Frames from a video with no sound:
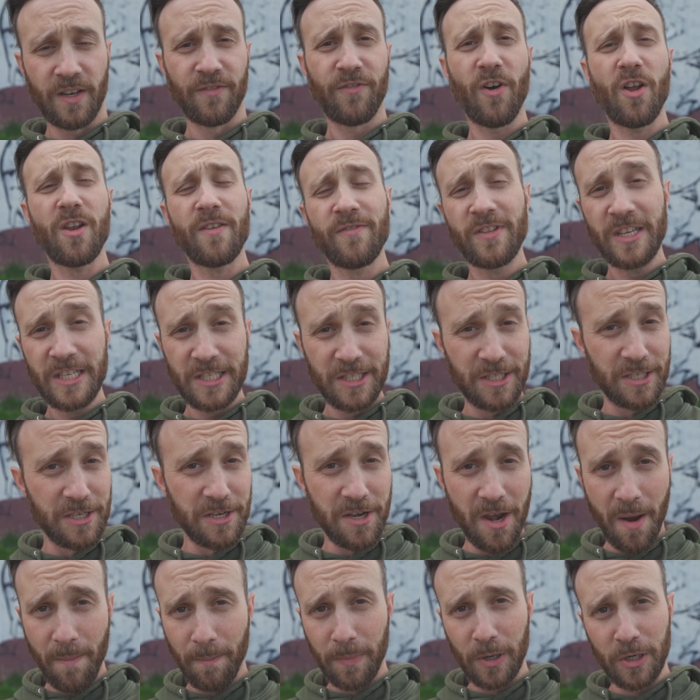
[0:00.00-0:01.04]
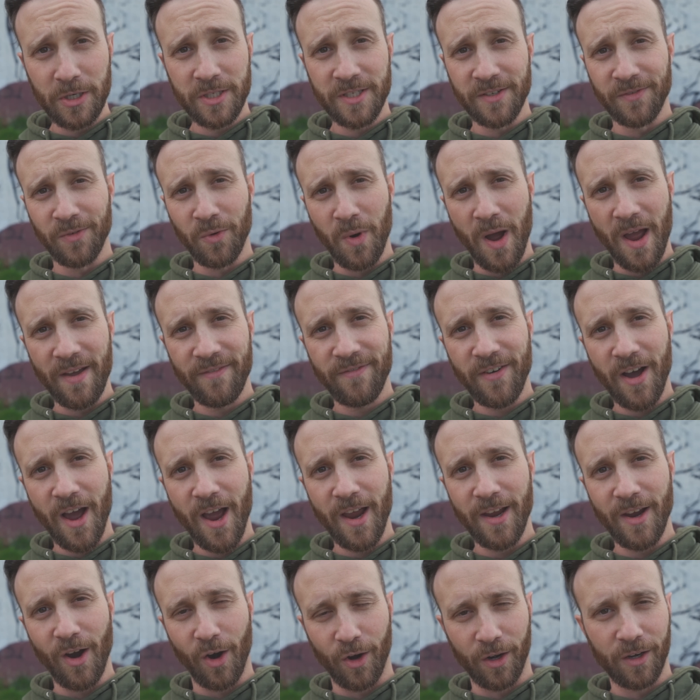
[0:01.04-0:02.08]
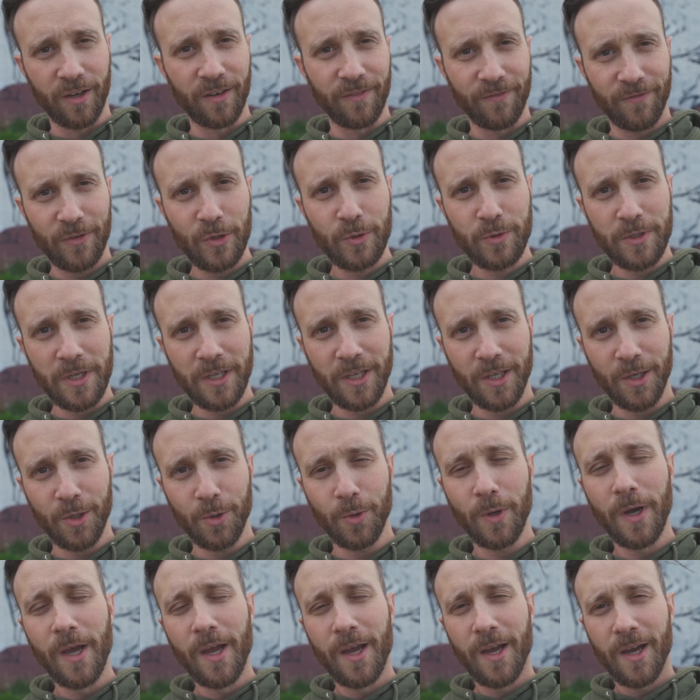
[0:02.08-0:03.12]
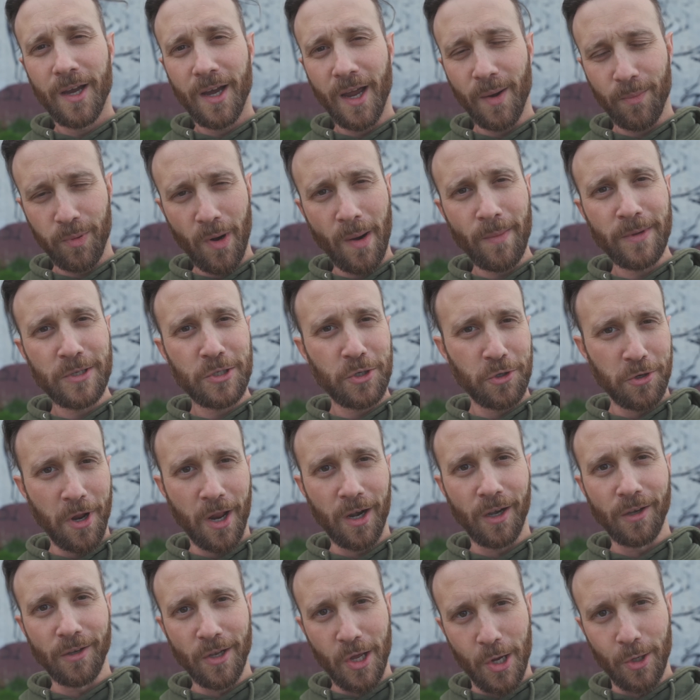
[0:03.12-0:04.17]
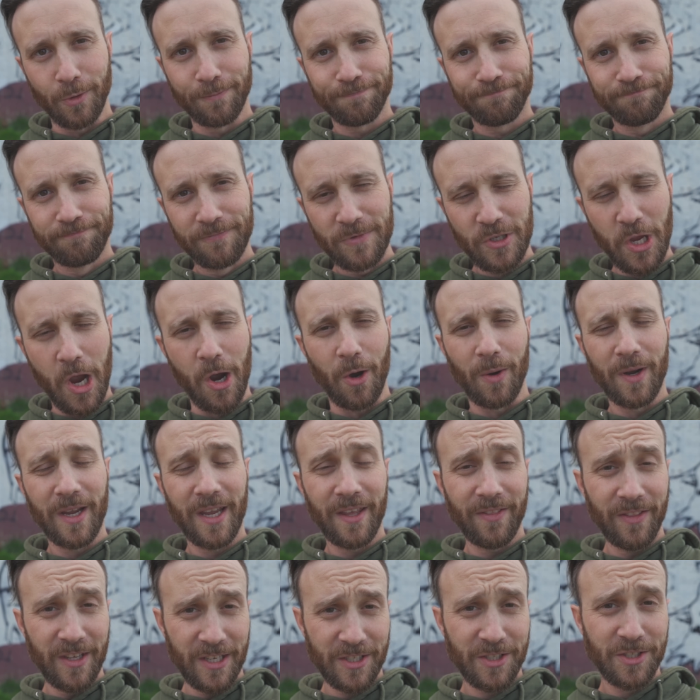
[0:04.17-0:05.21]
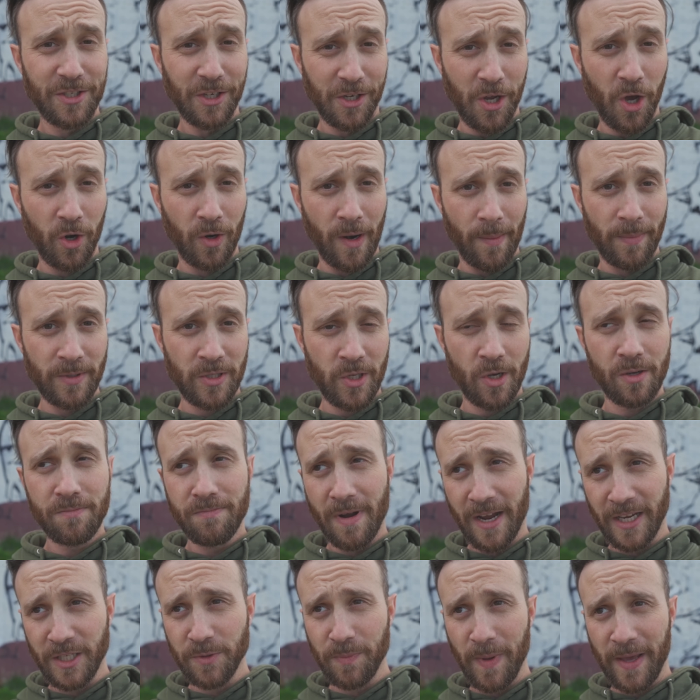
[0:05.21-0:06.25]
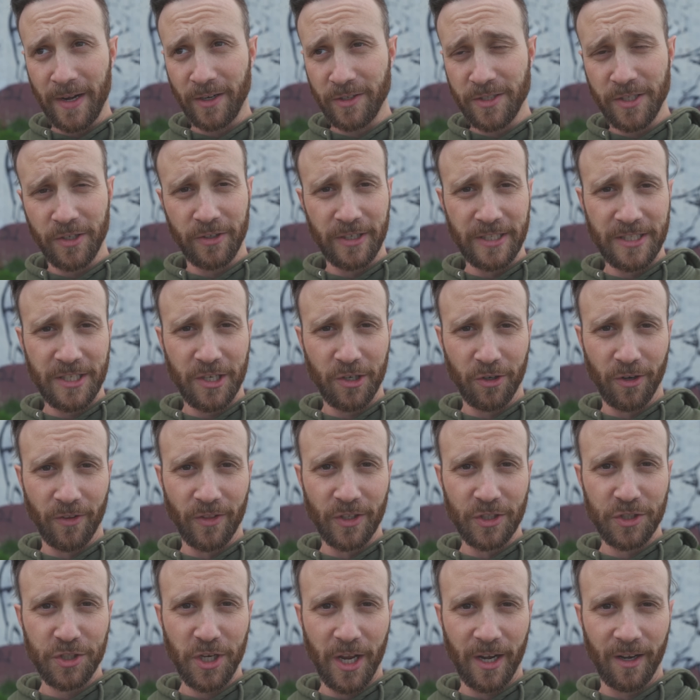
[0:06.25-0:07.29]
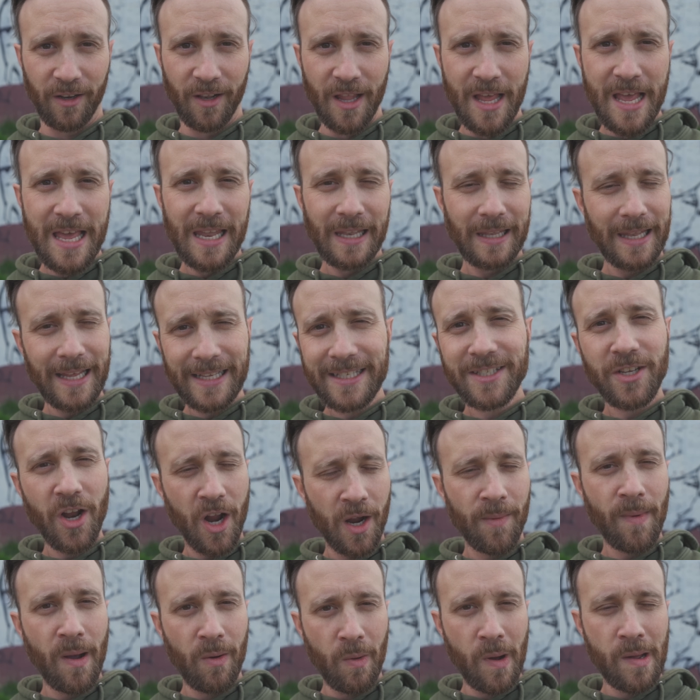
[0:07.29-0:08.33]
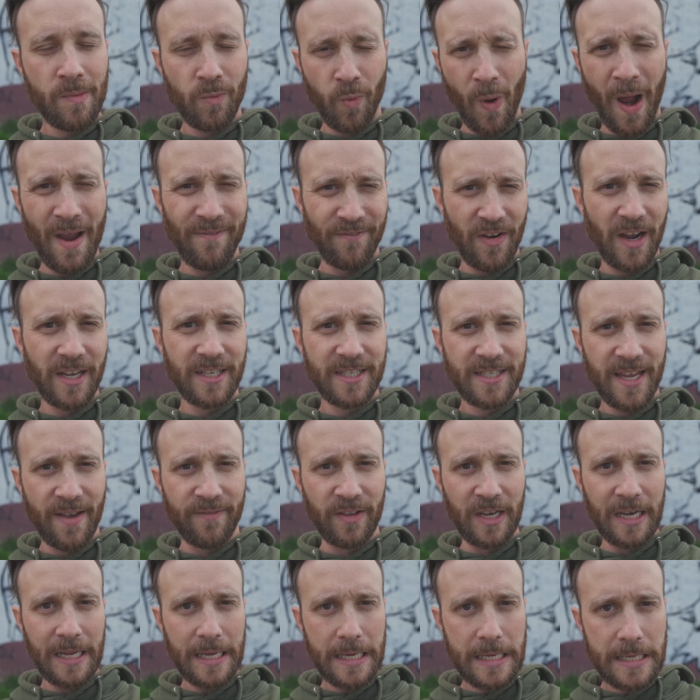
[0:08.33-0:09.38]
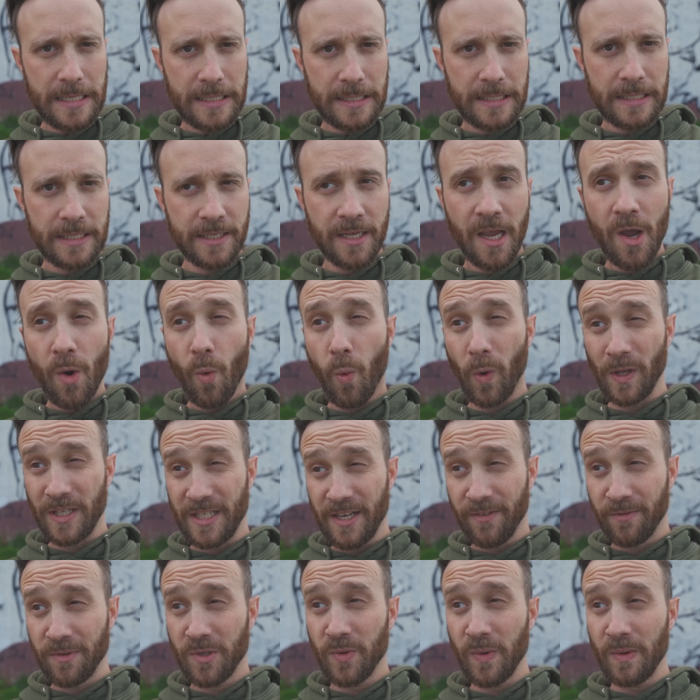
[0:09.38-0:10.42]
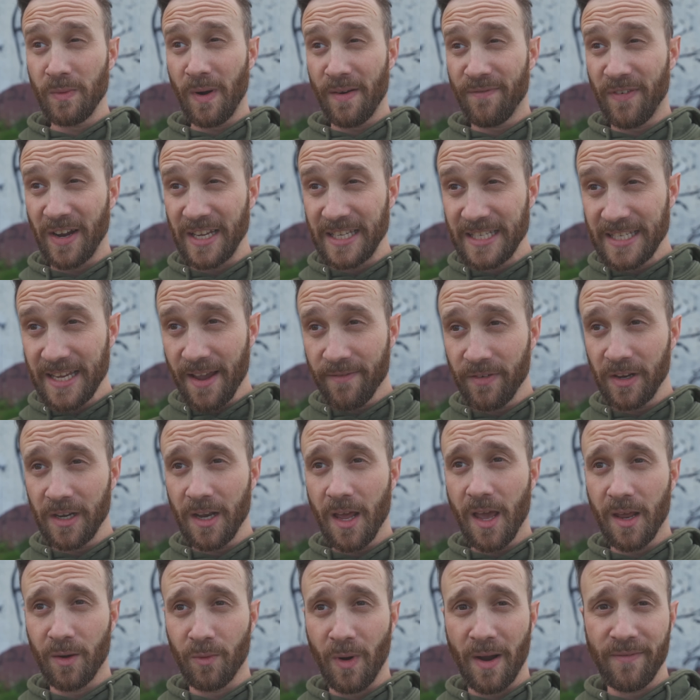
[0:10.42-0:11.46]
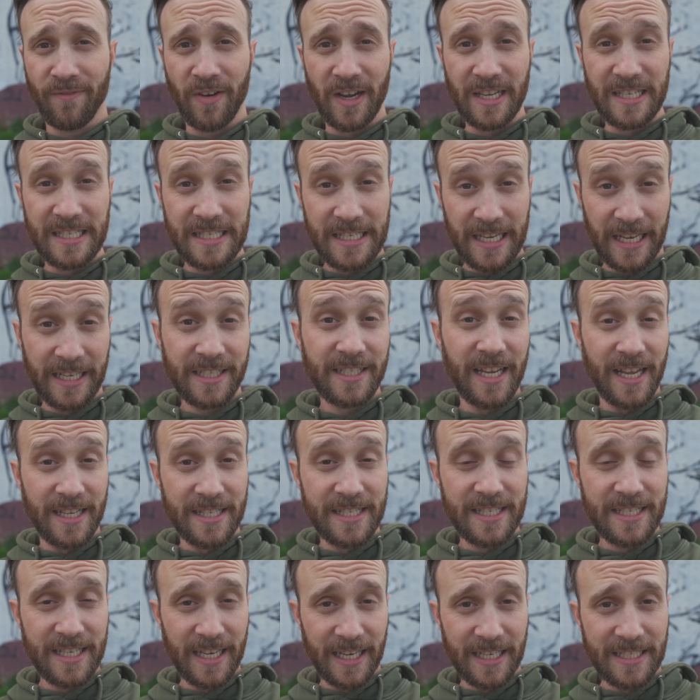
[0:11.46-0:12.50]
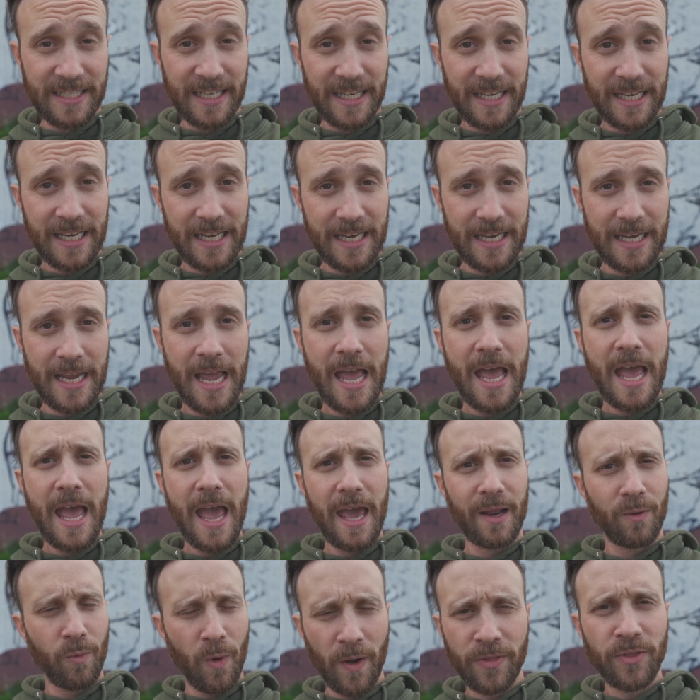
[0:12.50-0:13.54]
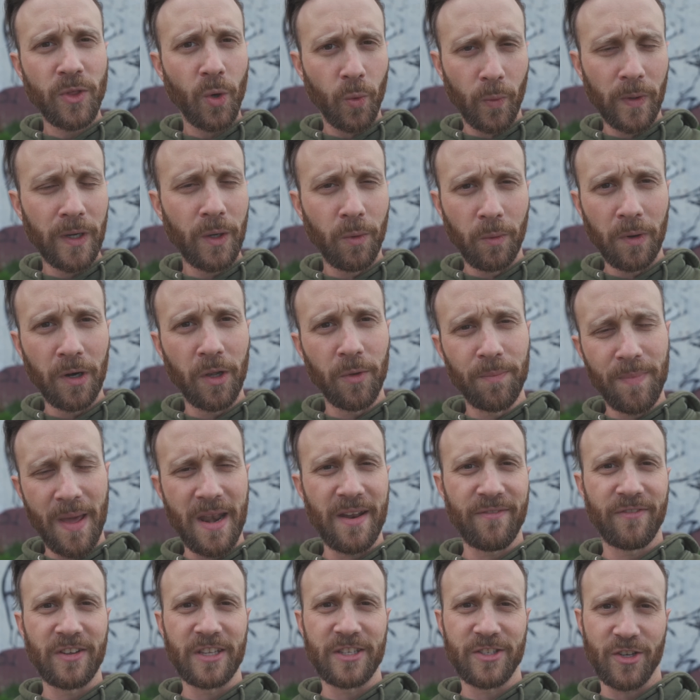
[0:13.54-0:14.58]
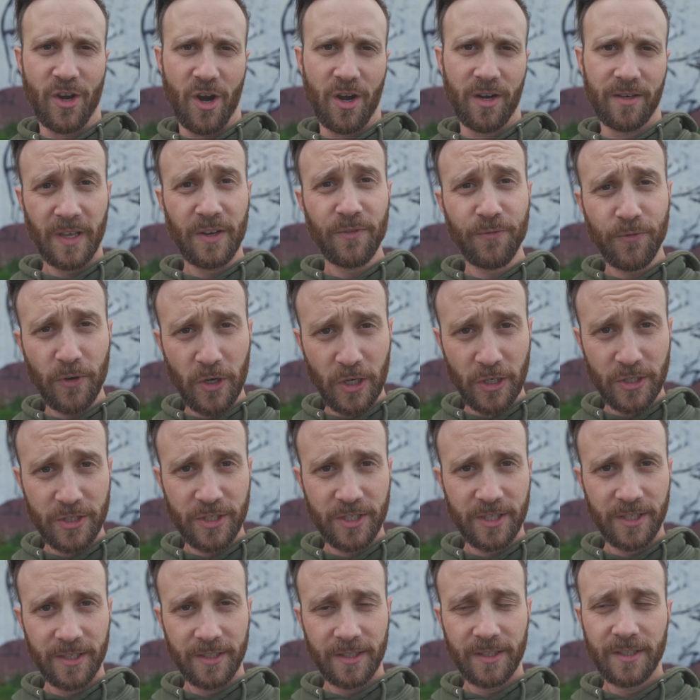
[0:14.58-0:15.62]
if all of these numbers of Wi-Fi are confusing you, I promise you're not alone. So, in this decoder episode, my explainer series here on the channel, let's talk about what Wi-Fi 7 is, what's the difference between Wi-Fi 7 and Wi-Fi 6 and 6E, and what the real-world benefits are. And first,